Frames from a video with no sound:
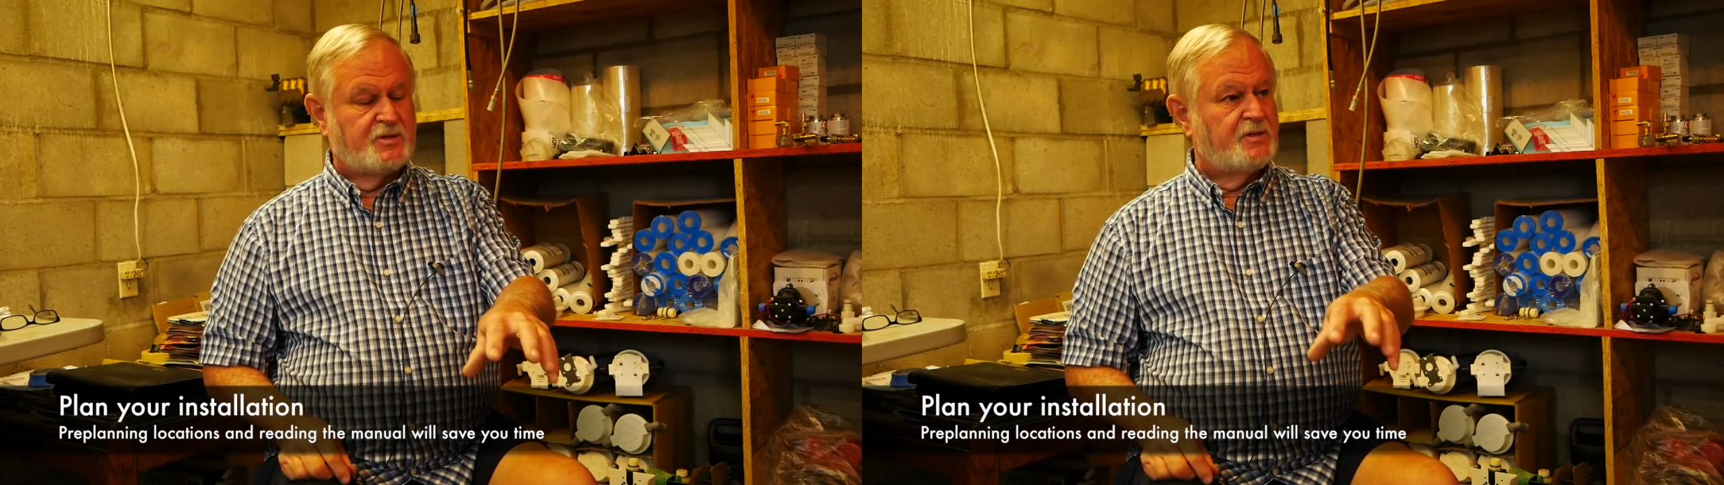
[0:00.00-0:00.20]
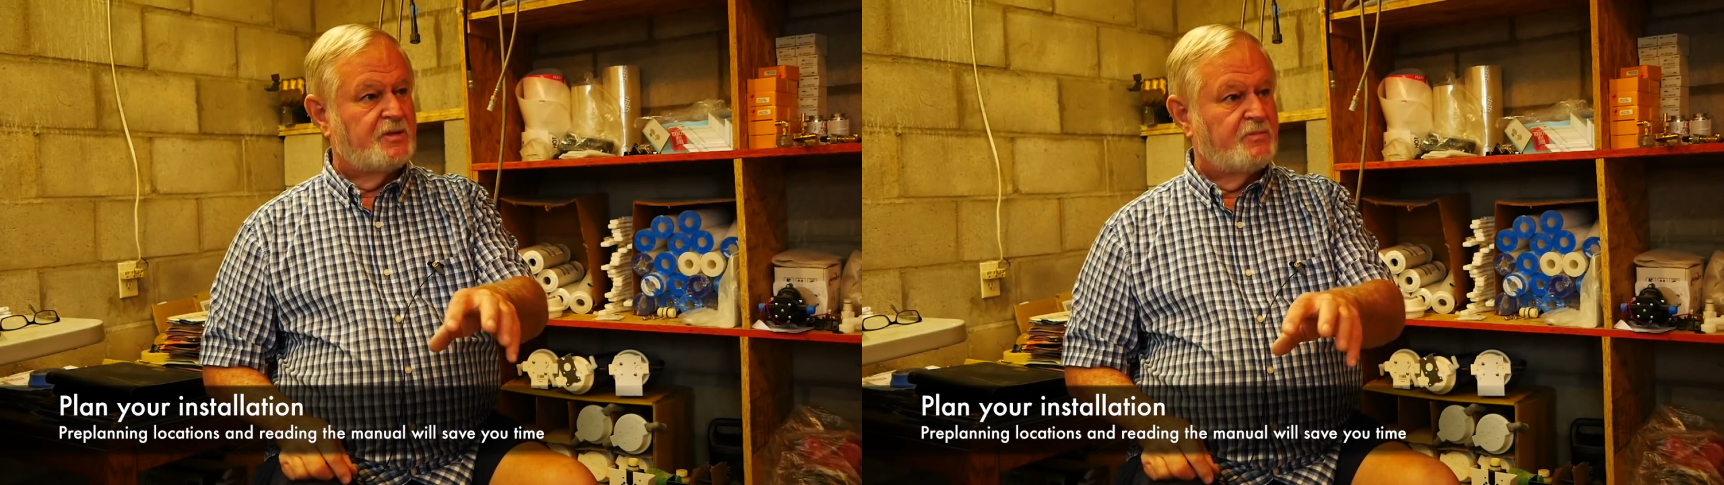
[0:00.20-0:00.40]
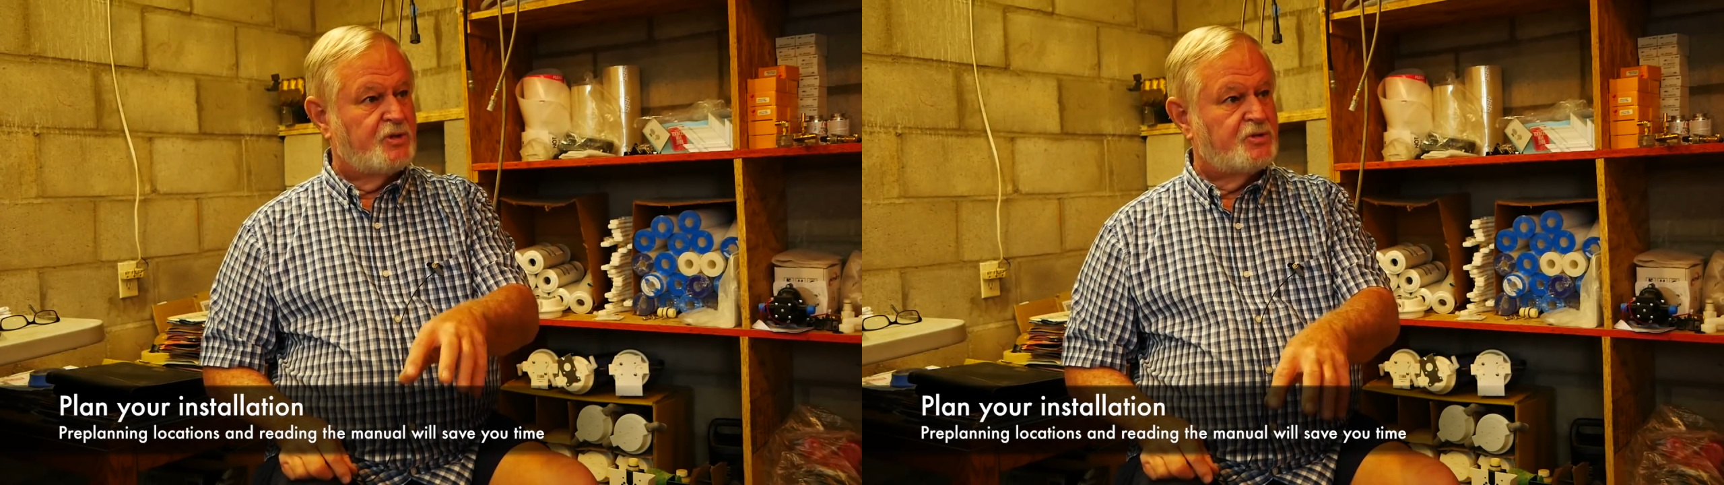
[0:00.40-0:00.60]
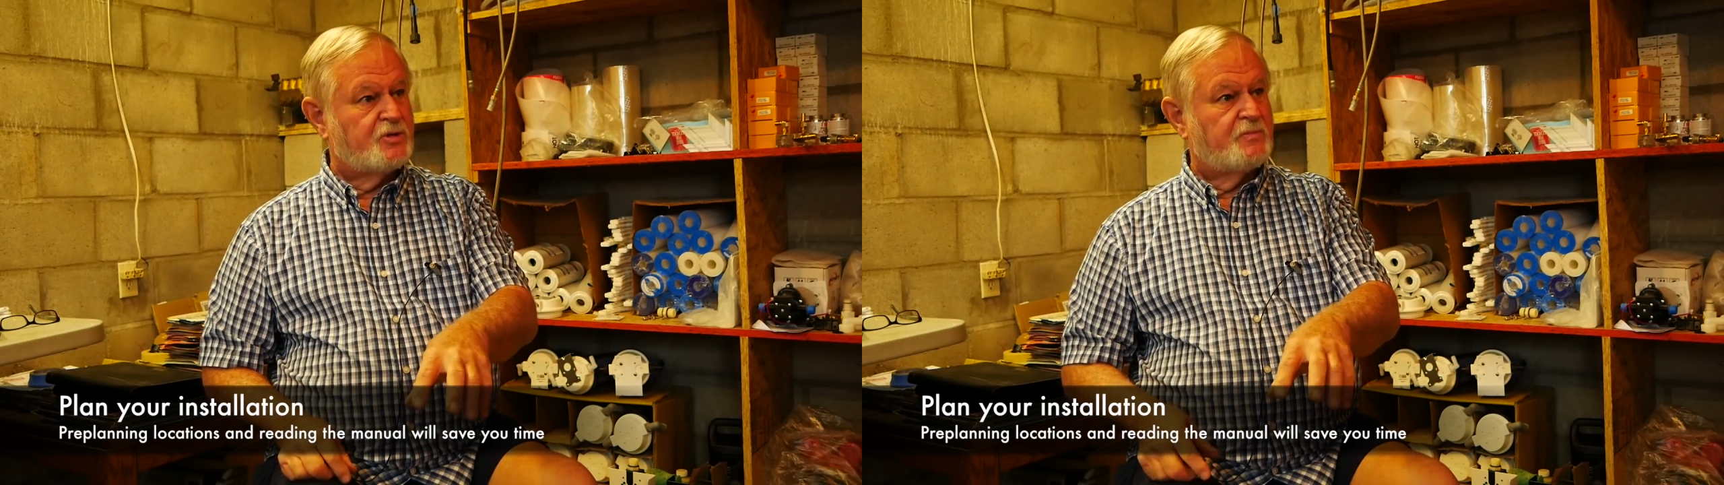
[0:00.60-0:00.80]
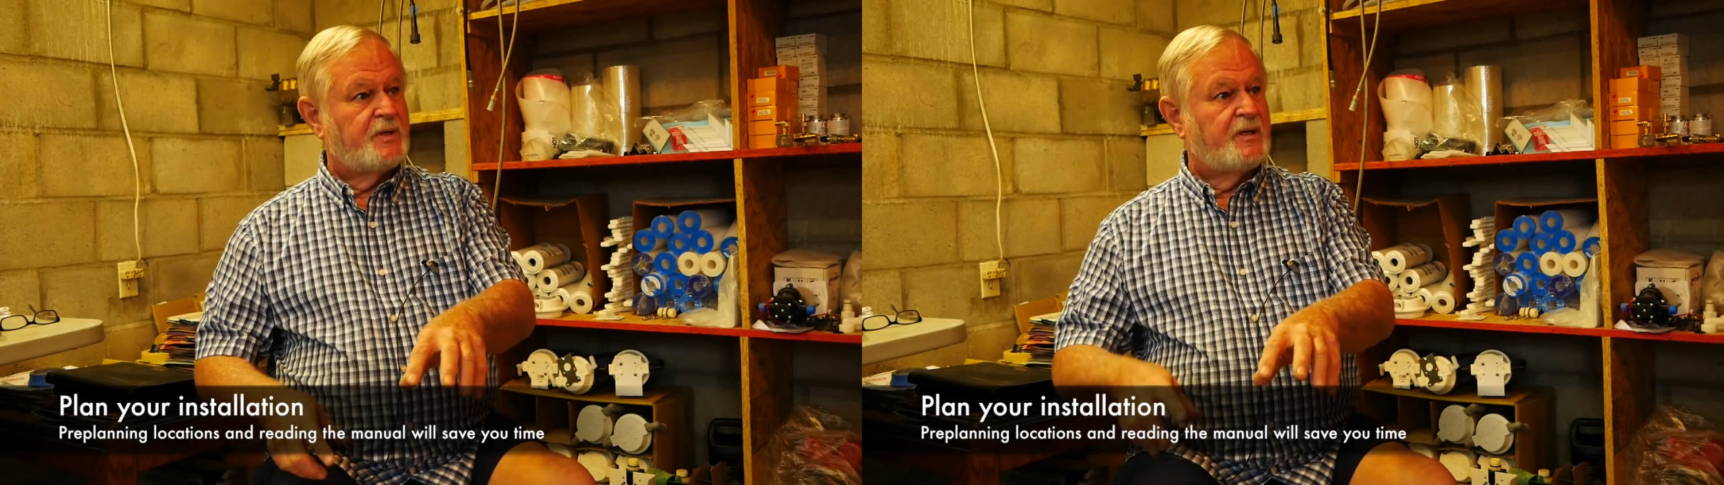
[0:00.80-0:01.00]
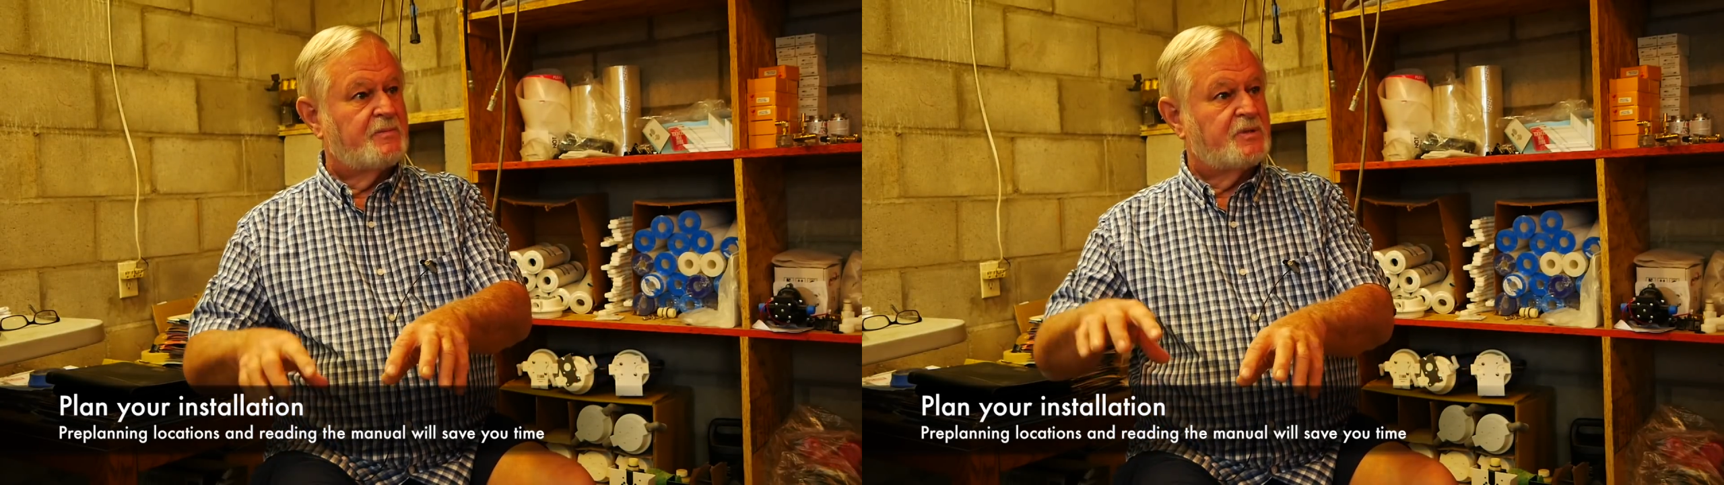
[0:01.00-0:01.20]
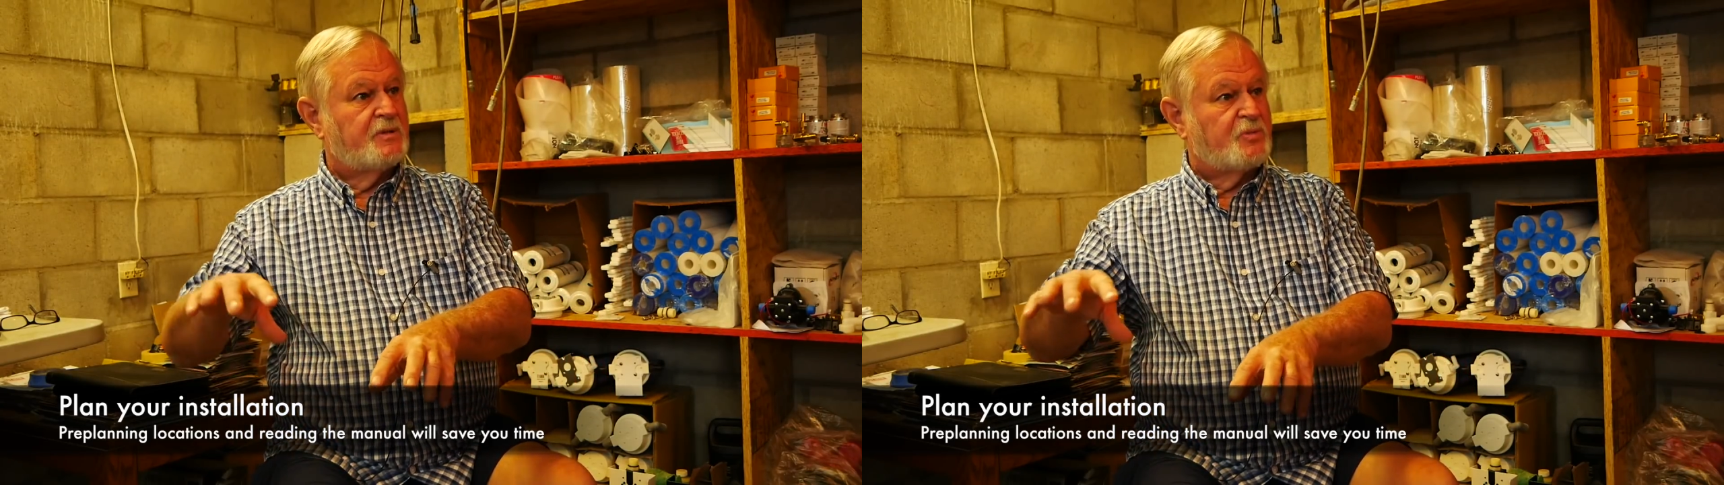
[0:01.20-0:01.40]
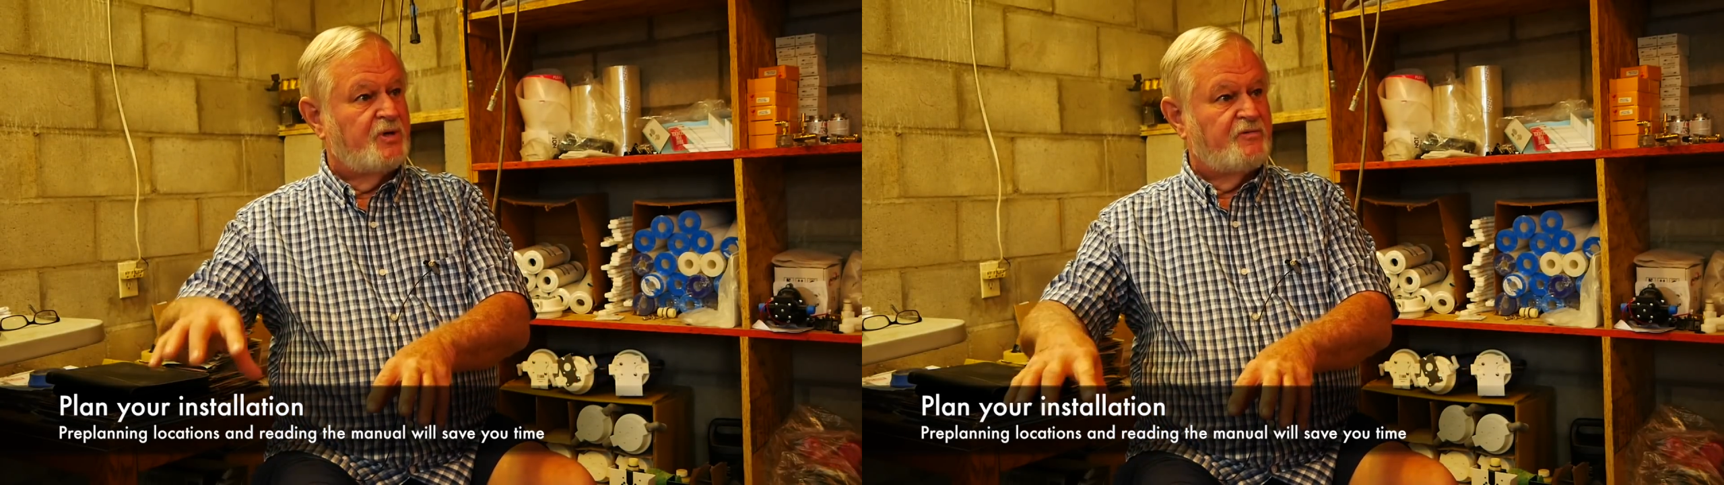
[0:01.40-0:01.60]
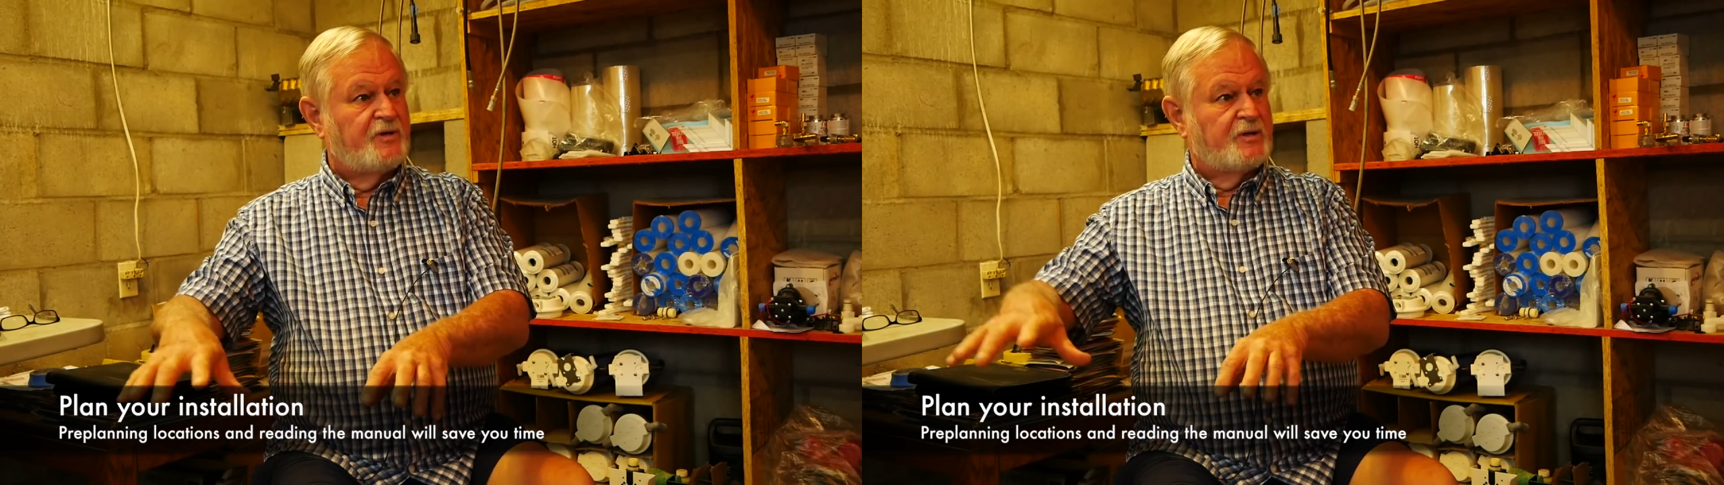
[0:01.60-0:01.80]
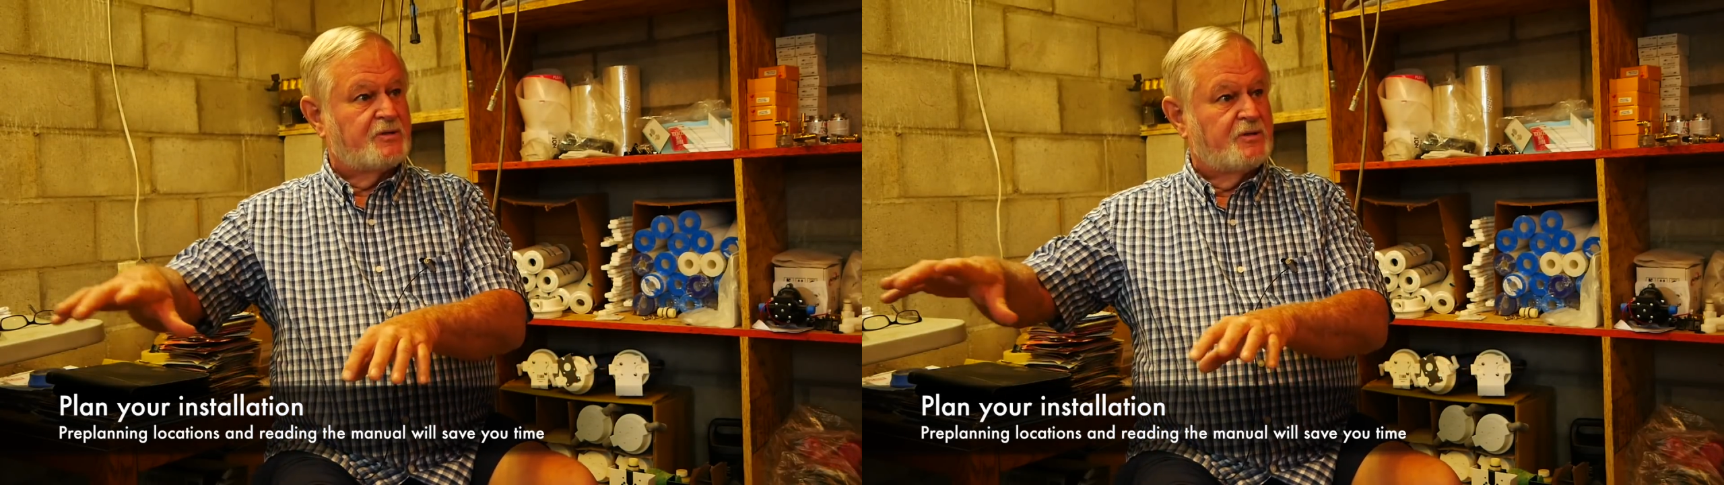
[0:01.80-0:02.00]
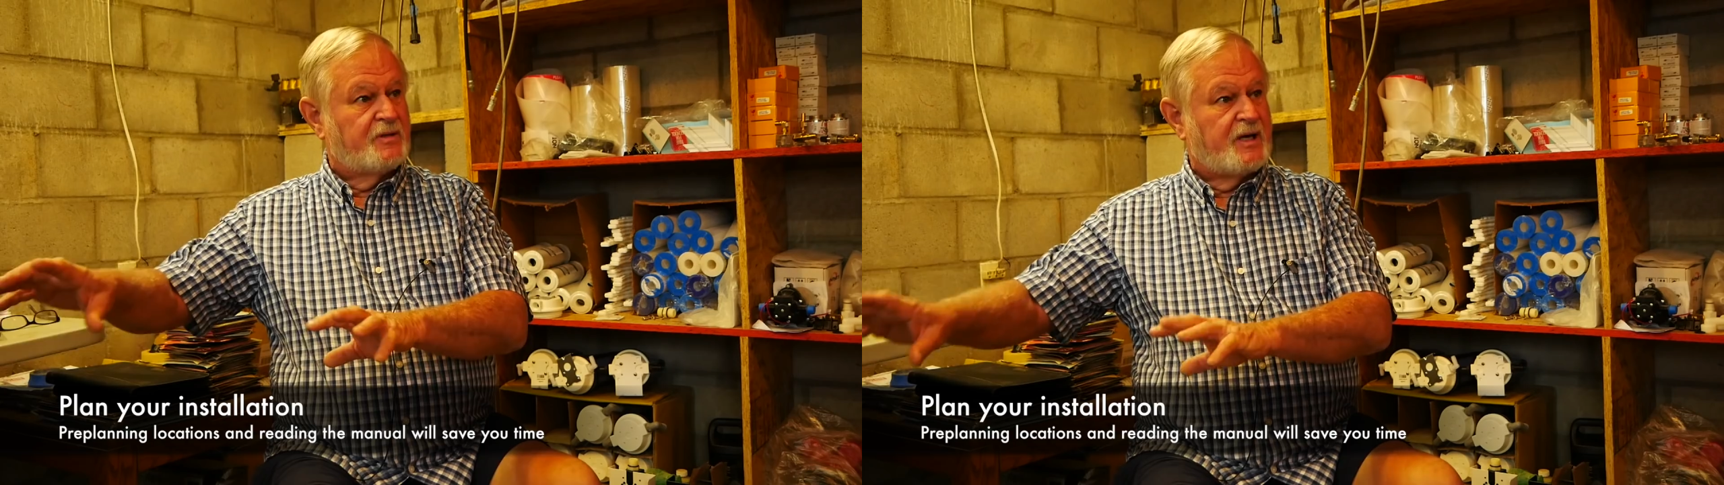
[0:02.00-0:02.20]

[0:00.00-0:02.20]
to the booster pump to the pre-filter to the